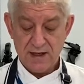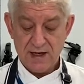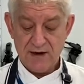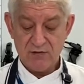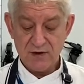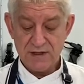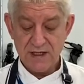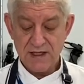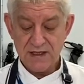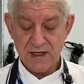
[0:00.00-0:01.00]
I've got
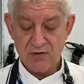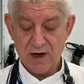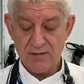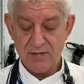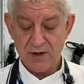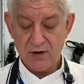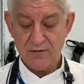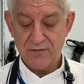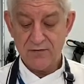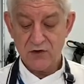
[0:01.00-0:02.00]
60 grams
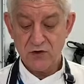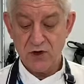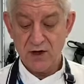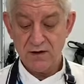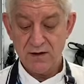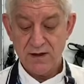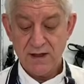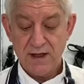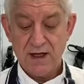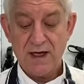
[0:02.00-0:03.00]
of sugar,
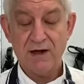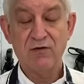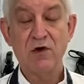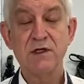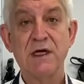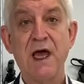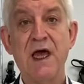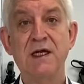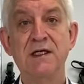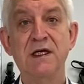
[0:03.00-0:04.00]
and I've got
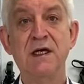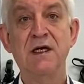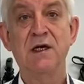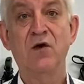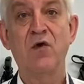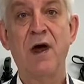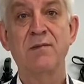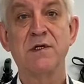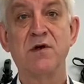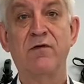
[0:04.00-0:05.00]
18
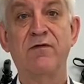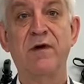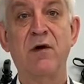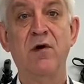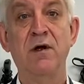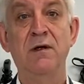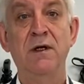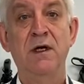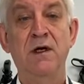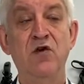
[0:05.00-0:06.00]
grams of flour.
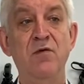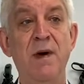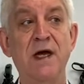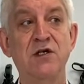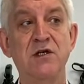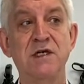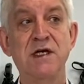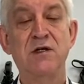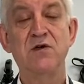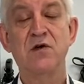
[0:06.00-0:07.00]
You might just
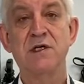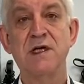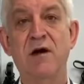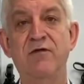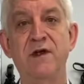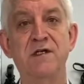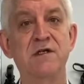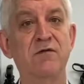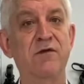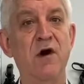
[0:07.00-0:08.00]
say to yourself,
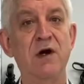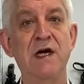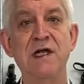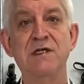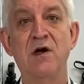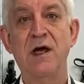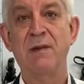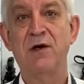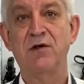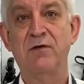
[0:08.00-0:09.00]
it's a very little
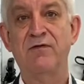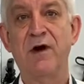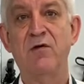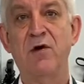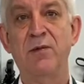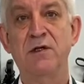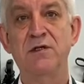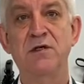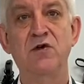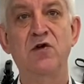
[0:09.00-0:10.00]
amount of flour, but
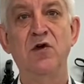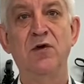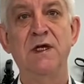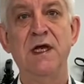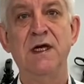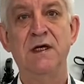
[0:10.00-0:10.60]
you don't need